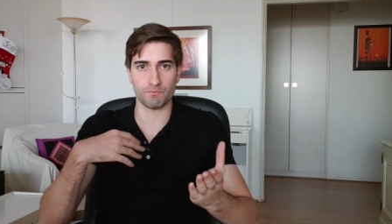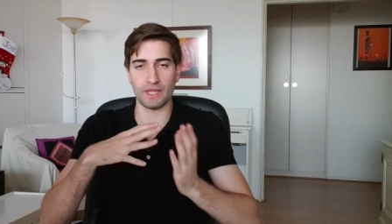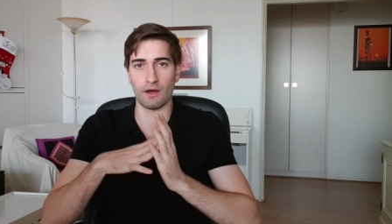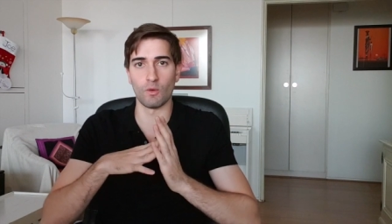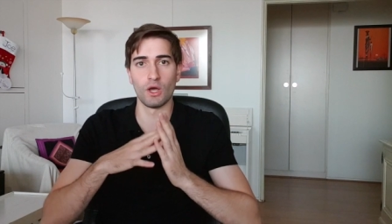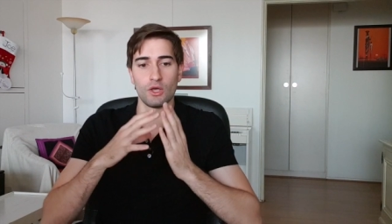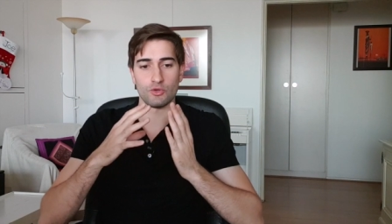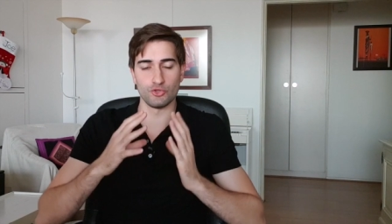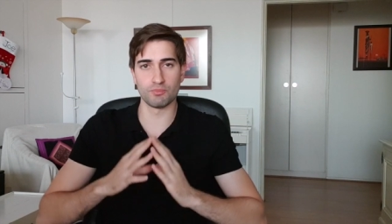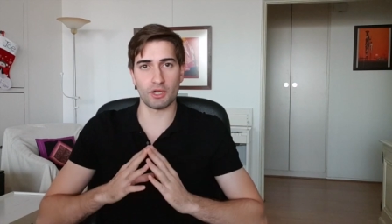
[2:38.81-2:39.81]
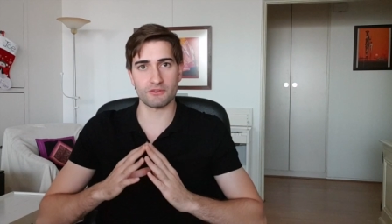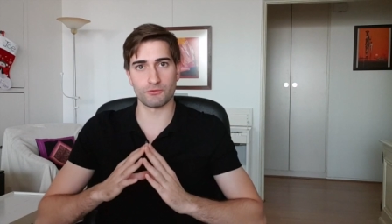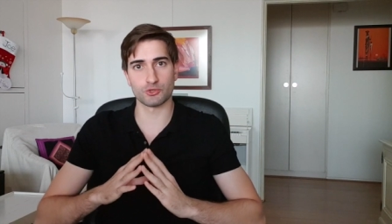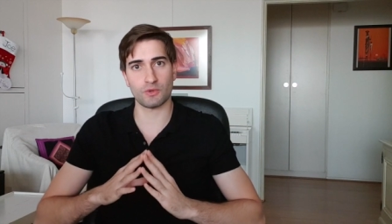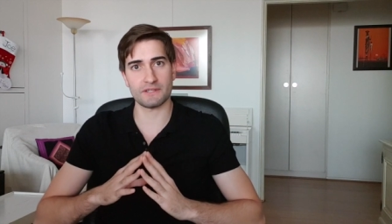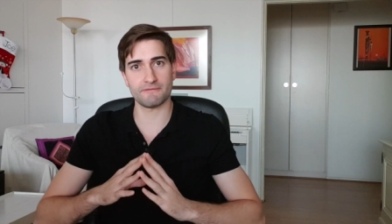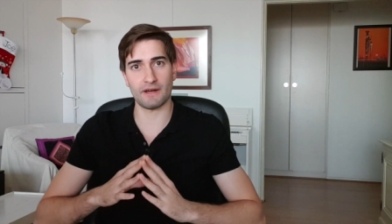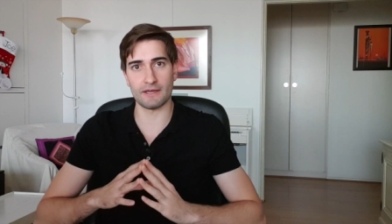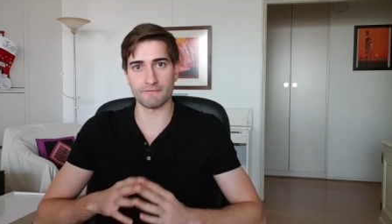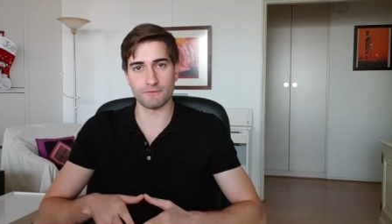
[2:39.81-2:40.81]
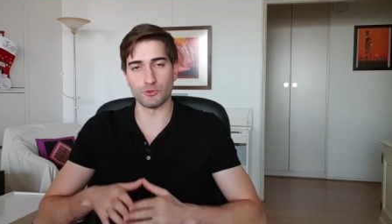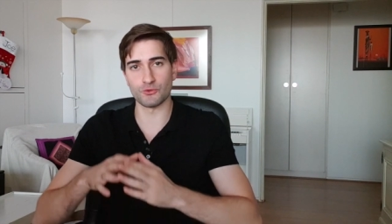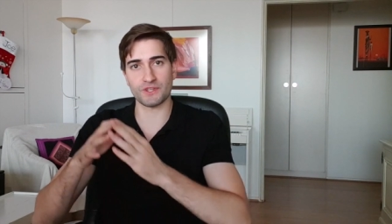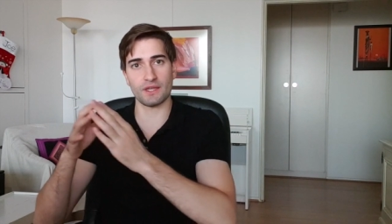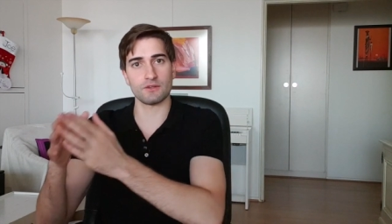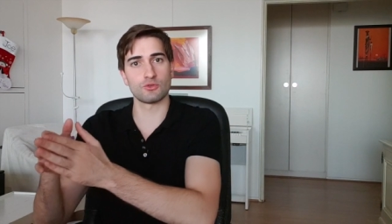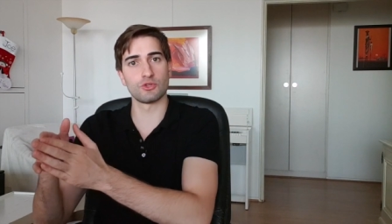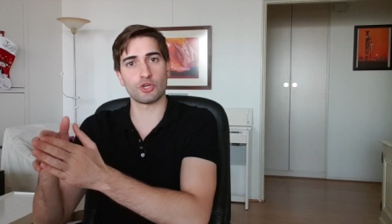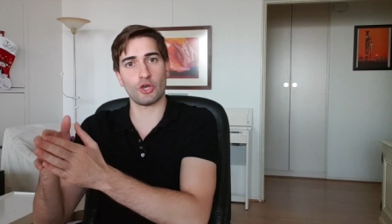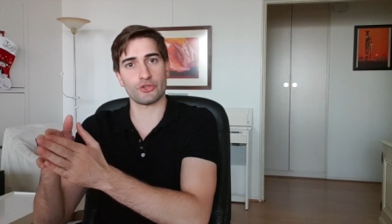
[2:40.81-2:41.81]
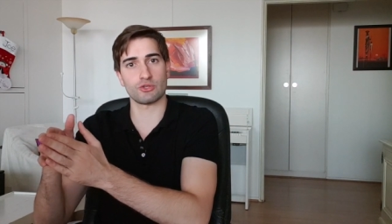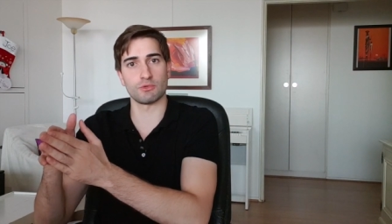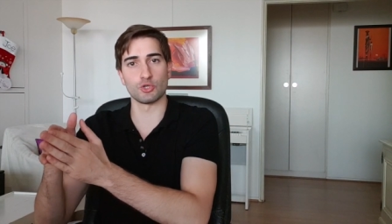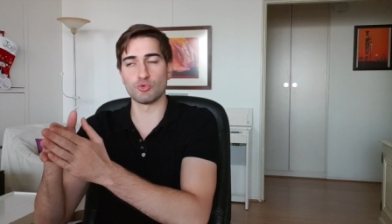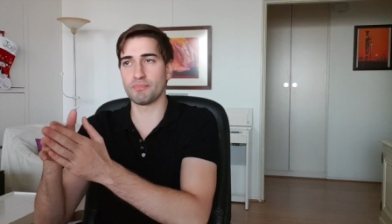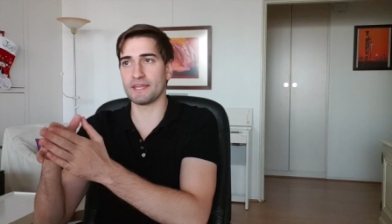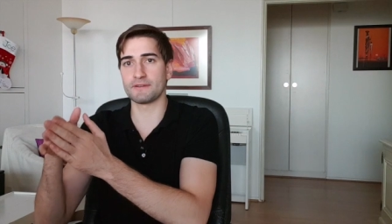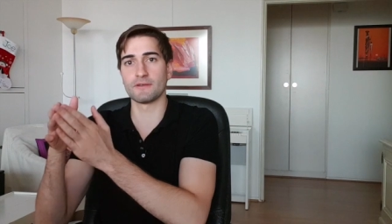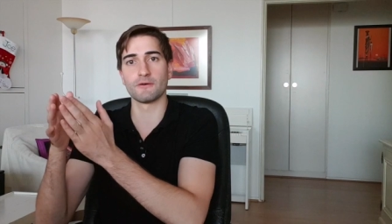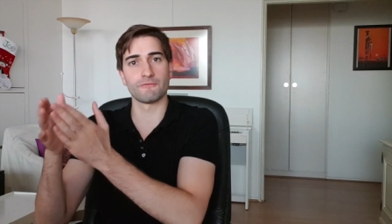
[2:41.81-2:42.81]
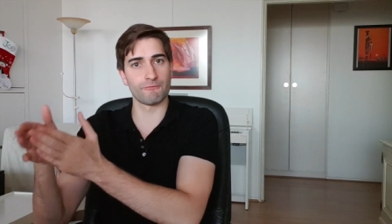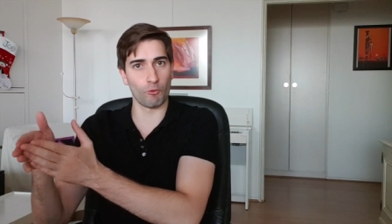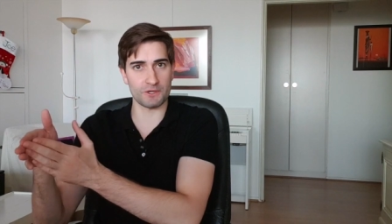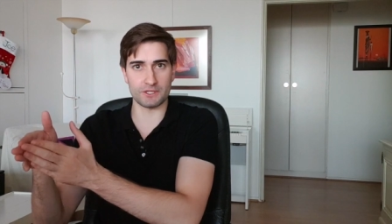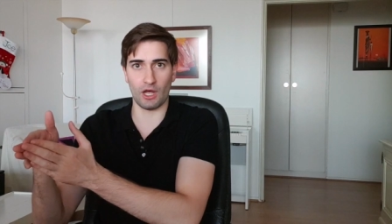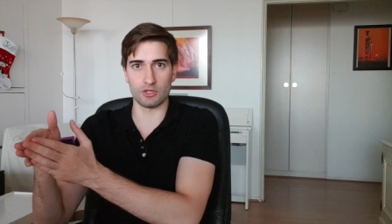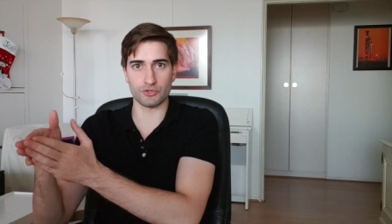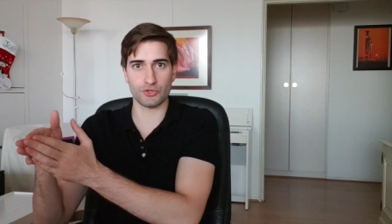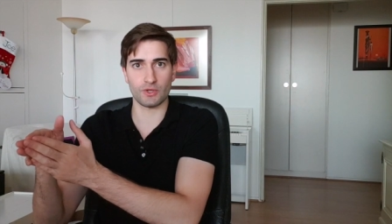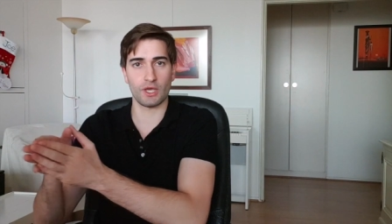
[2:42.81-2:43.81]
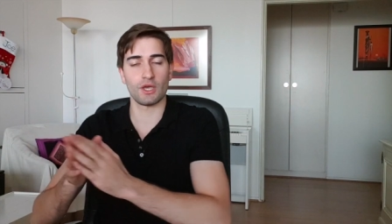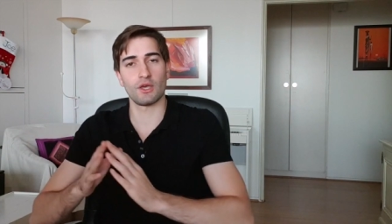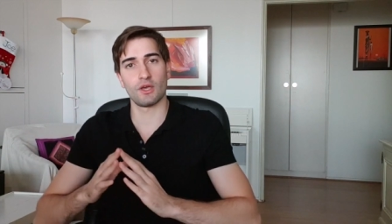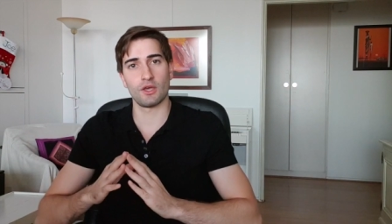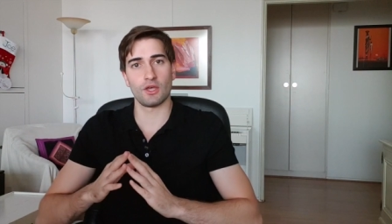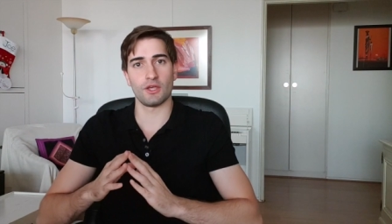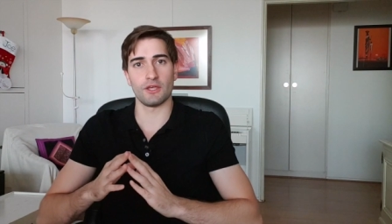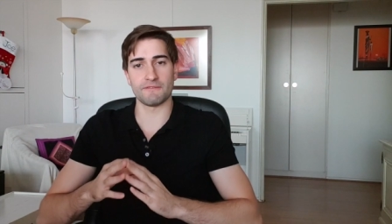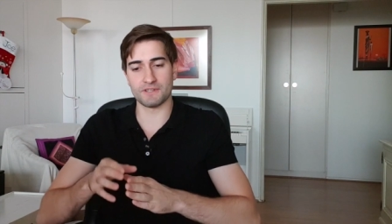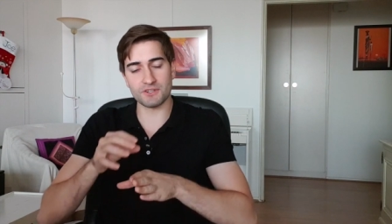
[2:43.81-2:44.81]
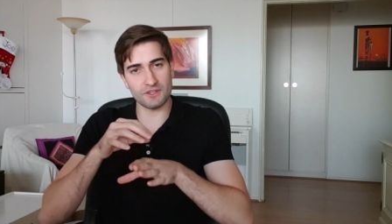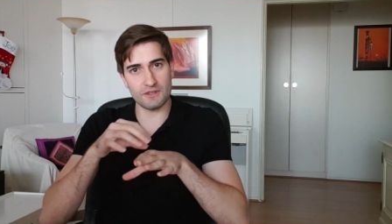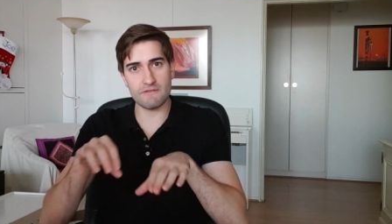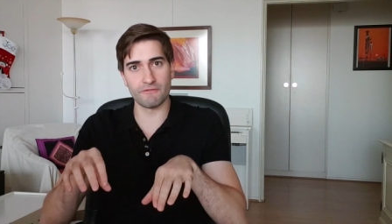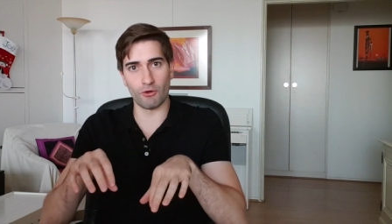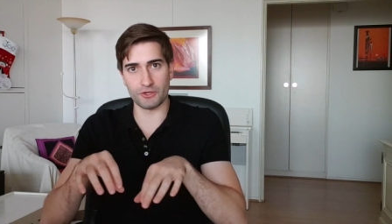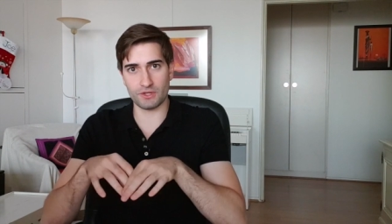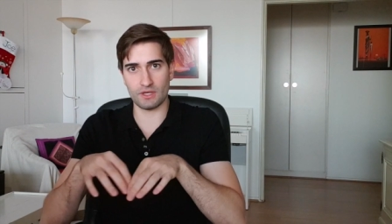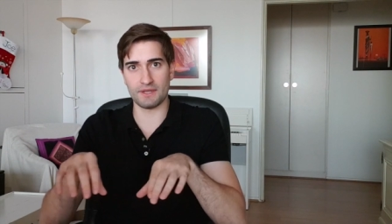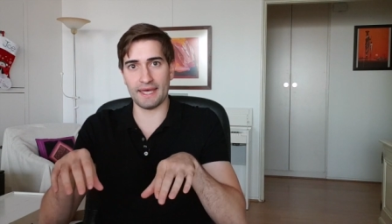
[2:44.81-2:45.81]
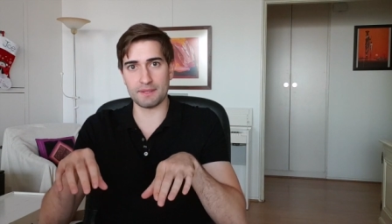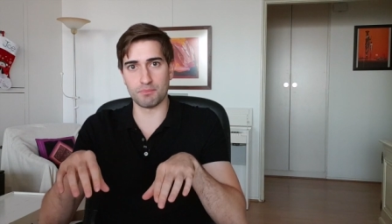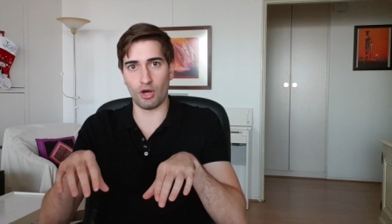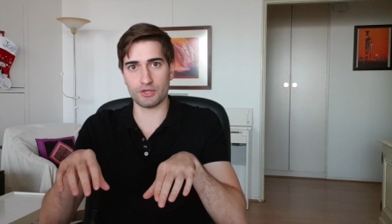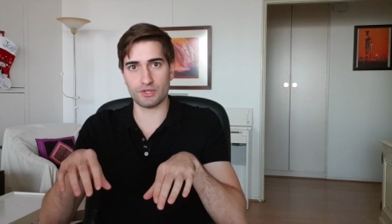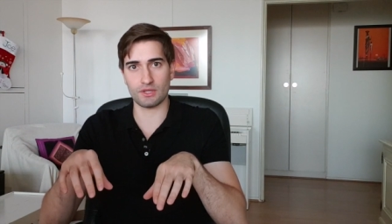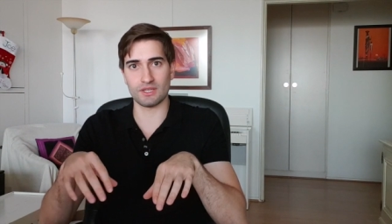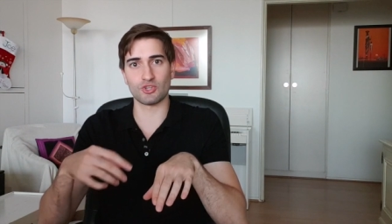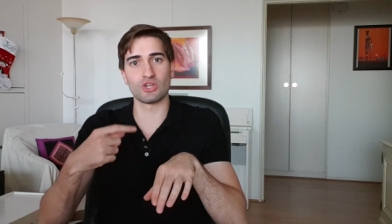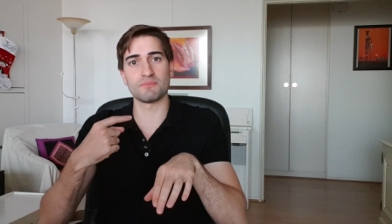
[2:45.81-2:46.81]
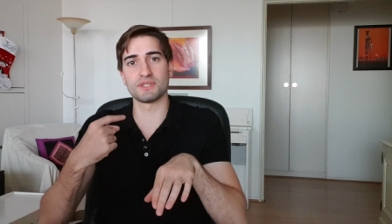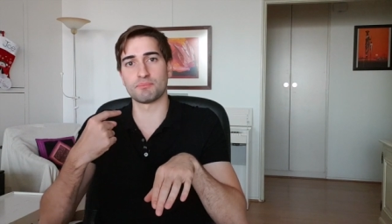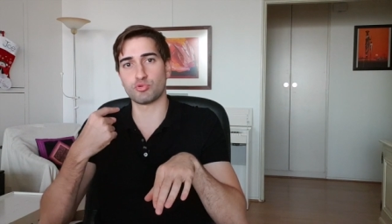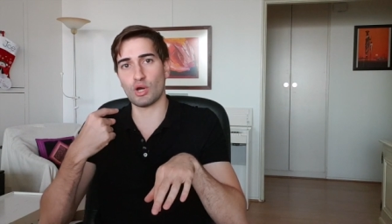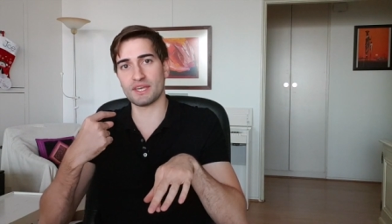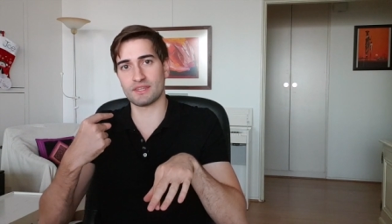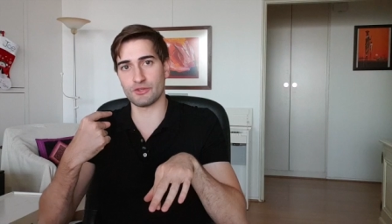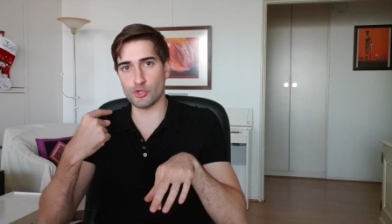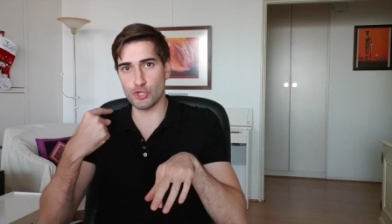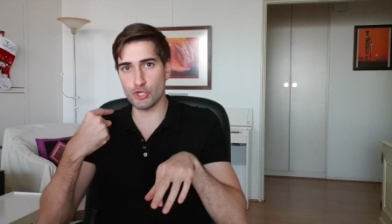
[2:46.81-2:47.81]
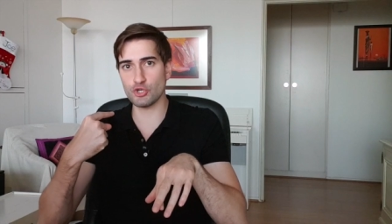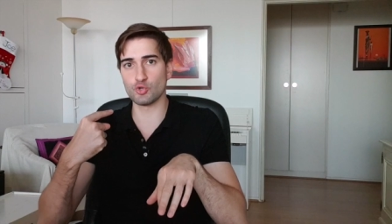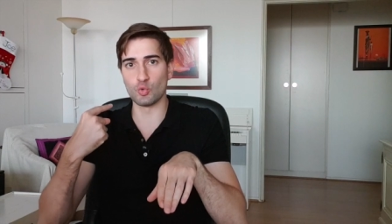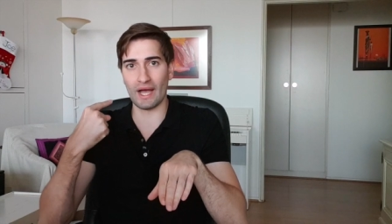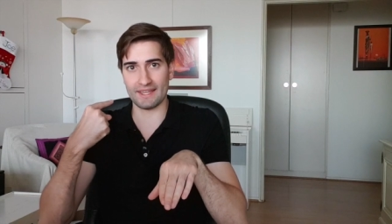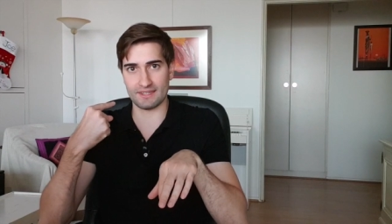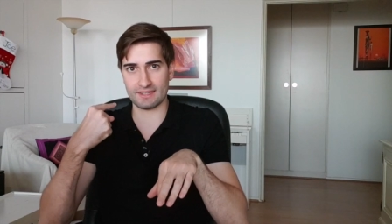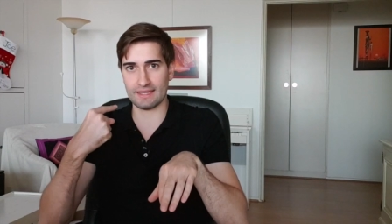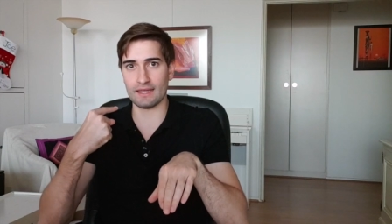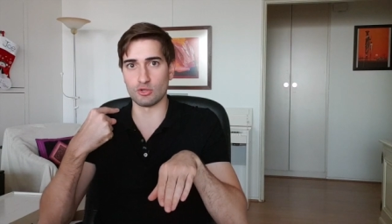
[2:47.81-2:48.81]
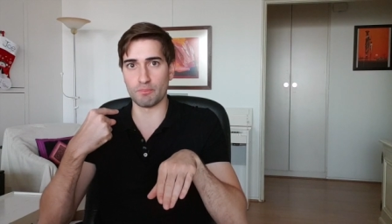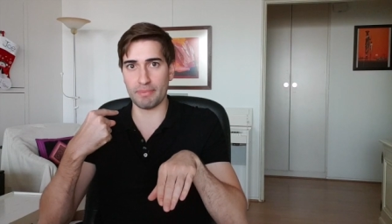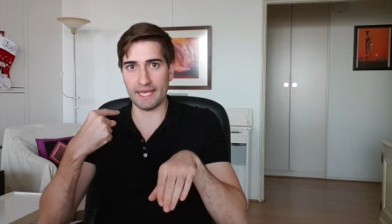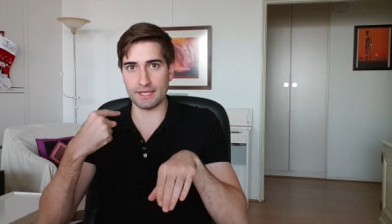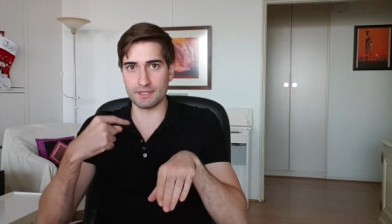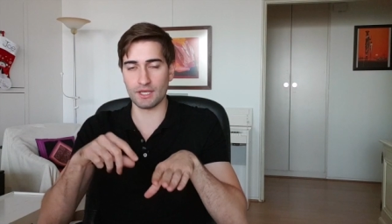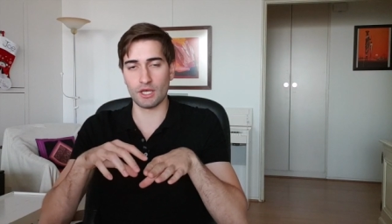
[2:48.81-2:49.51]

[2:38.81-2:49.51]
Now, you bought it for 25, you send it to the customer who paid $40. If there is an invoice in that box, it's going to be the price that you as a seller paid.